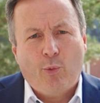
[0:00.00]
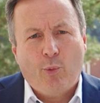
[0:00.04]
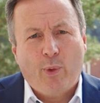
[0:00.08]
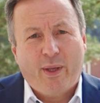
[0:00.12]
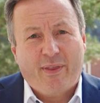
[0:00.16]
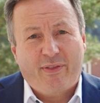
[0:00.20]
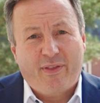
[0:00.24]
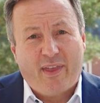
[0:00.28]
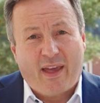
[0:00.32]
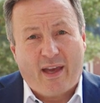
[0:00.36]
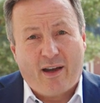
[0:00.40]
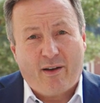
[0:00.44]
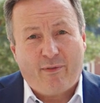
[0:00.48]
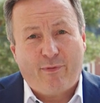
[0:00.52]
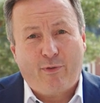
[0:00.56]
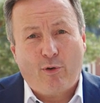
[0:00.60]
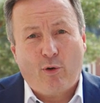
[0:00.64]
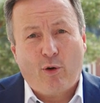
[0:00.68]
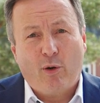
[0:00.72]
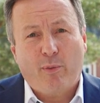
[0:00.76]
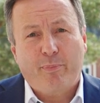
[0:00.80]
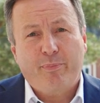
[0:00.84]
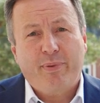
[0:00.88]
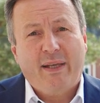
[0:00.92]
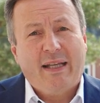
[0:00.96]
We
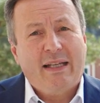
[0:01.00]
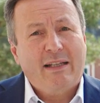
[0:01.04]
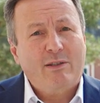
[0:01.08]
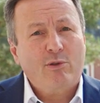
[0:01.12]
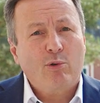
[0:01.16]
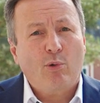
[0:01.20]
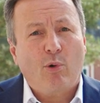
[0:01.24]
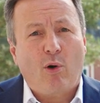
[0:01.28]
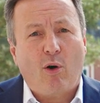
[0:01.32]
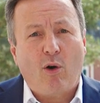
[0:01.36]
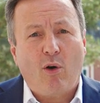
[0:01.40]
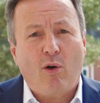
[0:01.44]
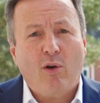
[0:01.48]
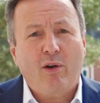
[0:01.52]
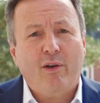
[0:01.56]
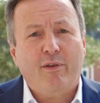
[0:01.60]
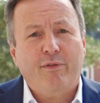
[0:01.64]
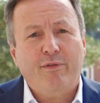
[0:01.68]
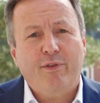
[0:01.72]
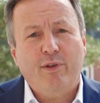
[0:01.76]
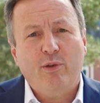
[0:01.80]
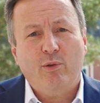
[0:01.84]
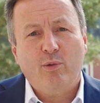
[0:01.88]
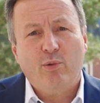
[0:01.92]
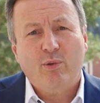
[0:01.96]
therefore appeal to all
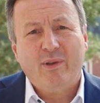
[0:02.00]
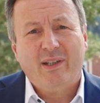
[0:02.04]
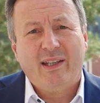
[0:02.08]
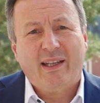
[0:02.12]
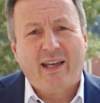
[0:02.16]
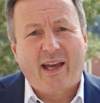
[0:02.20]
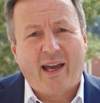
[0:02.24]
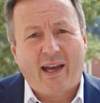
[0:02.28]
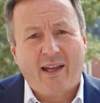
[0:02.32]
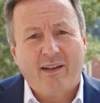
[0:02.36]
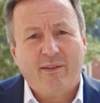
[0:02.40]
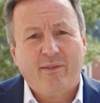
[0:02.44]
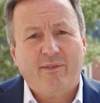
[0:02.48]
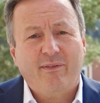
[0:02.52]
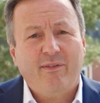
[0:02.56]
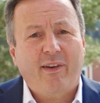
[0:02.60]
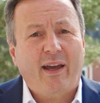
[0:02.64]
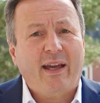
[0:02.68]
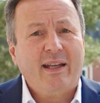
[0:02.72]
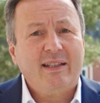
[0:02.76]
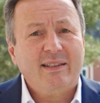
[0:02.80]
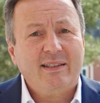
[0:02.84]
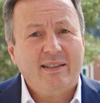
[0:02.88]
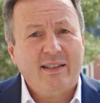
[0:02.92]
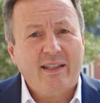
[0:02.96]
of you, get
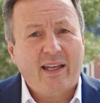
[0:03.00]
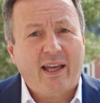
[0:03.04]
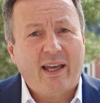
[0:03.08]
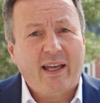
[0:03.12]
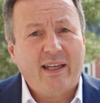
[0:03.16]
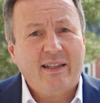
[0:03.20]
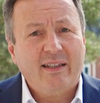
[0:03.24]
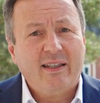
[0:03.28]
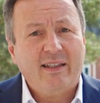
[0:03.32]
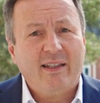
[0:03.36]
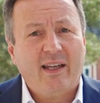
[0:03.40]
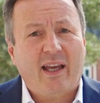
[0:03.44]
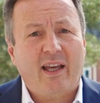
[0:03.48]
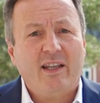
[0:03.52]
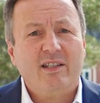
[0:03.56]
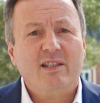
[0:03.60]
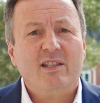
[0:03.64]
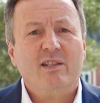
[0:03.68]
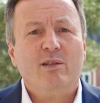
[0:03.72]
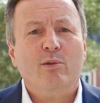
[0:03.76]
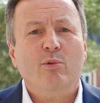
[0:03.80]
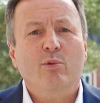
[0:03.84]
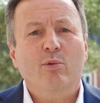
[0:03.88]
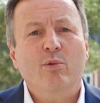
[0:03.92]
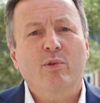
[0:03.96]
vaccinated as
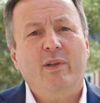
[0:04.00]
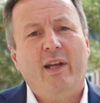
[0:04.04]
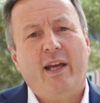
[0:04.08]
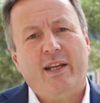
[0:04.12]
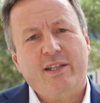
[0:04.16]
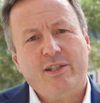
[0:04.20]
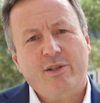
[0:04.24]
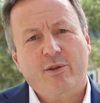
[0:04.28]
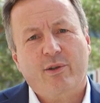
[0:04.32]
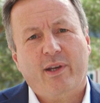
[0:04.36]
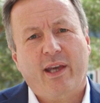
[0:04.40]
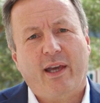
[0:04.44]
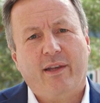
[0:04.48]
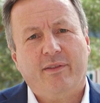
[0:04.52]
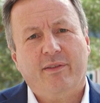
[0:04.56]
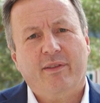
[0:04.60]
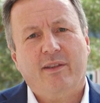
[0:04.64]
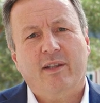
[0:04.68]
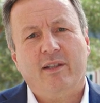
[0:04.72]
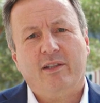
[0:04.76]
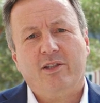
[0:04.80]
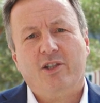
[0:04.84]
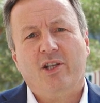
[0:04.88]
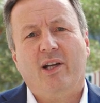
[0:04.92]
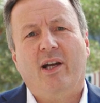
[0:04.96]
soon as you get
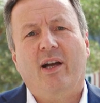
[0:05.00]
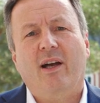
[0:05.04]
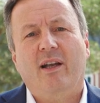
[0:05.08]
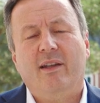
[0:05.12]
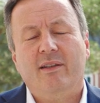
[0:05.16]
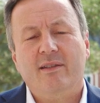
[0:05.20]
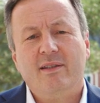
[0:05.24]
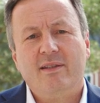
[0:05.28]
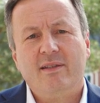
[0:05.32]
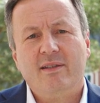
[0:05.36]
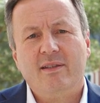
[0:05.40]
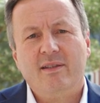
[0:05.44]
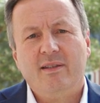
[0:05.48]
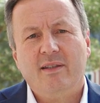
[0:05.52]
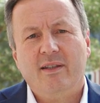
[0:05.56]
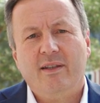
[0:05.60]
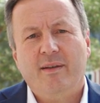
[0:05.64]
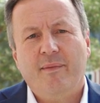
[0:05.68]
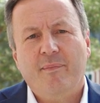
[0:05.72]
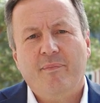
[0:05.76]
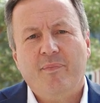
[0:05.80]
the chance.